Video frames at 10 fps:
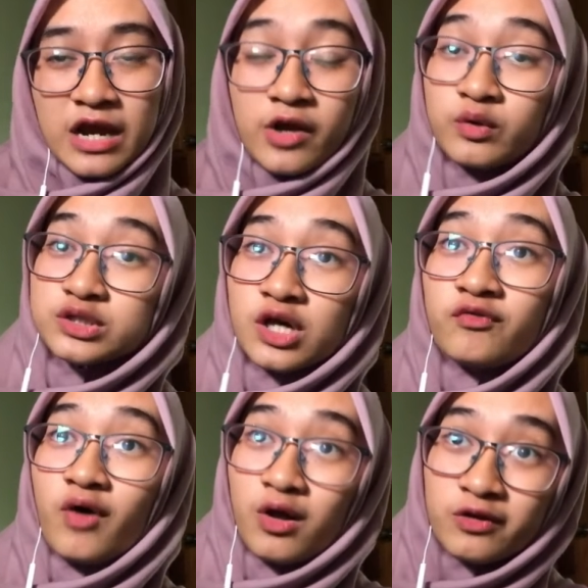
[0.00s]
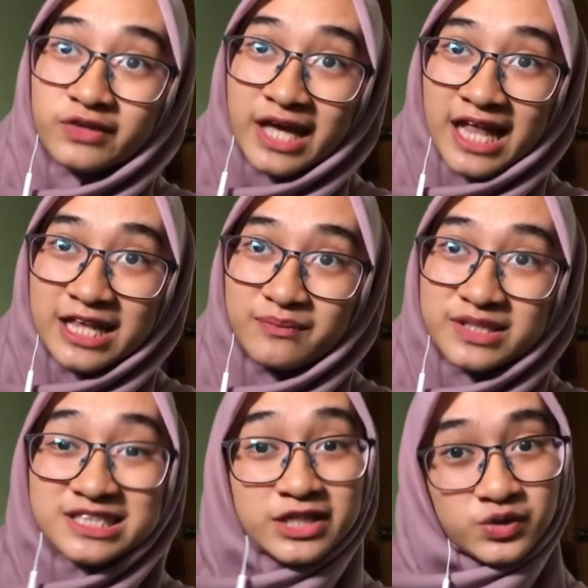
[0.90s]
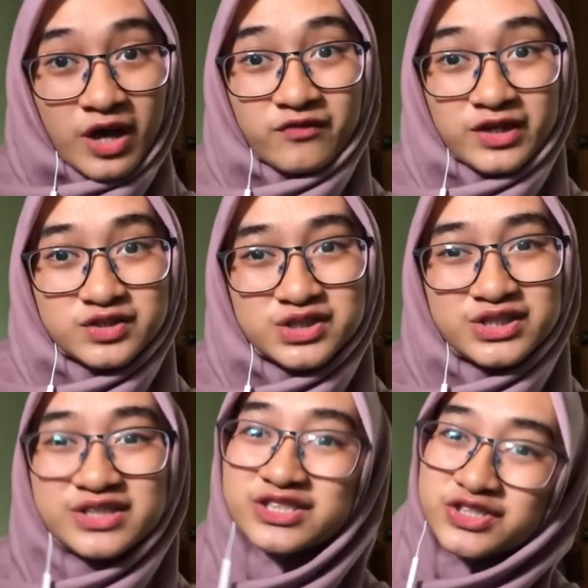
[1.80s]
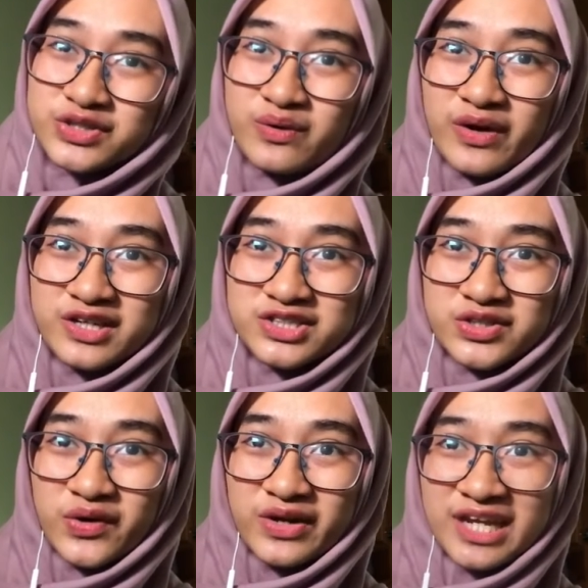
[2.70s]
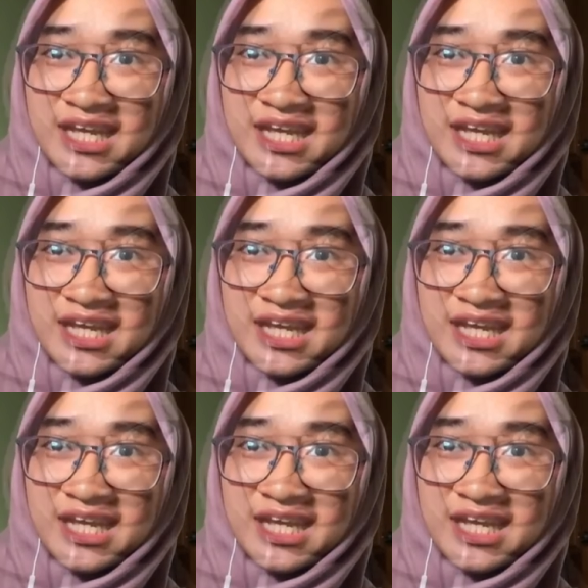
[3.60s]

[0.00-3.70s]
Resolve all of the elements that you have introduced throughout your story.